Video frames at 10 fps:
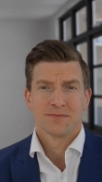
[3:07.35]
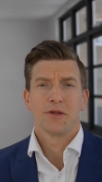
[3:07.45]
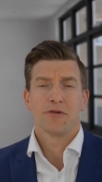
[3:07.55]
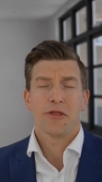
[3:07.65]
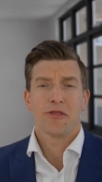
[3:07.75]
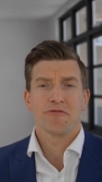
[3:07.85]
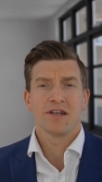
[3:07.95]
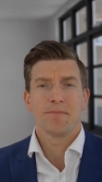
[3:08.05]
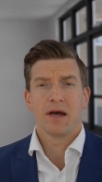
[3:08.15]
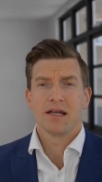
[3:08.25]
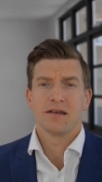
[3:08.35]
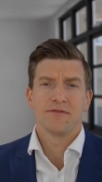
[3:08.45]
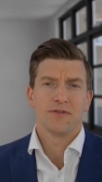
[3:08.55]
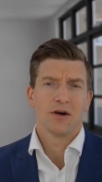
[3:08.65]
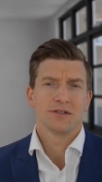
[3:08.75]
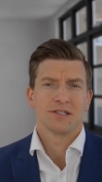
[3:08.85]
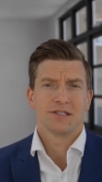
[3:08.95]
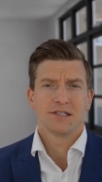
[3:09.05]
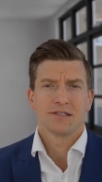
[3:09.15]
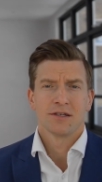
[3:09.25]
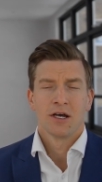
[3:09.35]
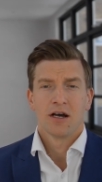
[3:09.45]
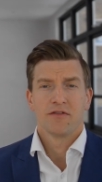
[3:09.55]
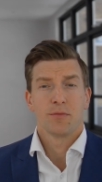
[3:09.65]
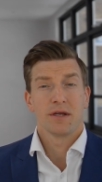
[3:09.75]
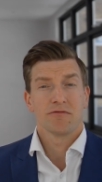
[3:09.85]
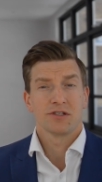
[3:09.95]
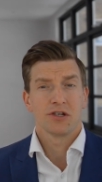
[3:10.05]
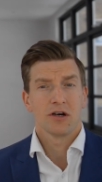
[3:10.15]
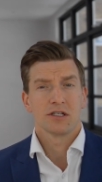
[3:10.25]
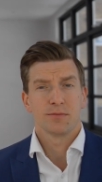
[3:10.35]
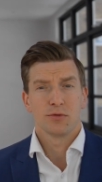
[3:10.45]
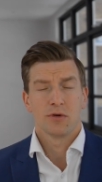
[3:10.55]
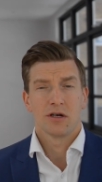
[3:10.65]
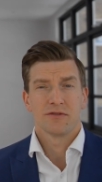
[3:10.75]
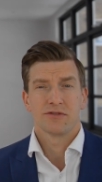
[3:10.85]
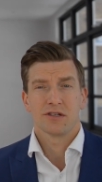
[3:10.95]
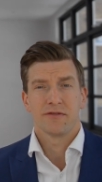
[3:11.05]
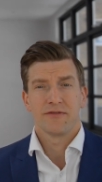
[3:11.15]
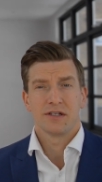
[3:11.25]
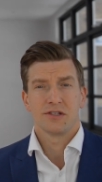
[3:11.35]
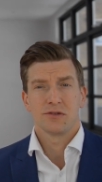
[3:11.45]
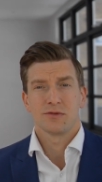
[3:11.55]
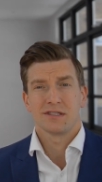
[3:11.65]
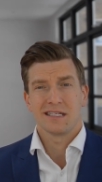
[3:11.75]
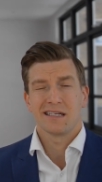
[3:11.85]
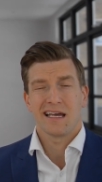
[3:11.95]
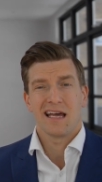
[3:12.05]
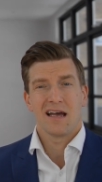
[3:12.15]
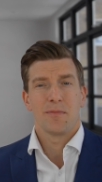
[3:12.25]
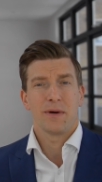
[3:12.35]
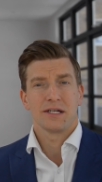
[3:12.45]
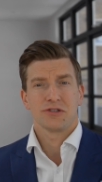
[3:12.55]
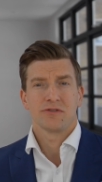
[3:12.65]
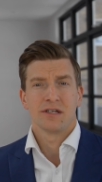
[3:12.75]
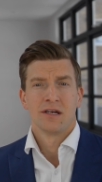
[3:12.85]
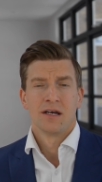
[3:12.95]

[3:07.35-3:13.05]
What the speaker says: There are 3 main advantages of it being rechargeable over a conventional zinc air battery.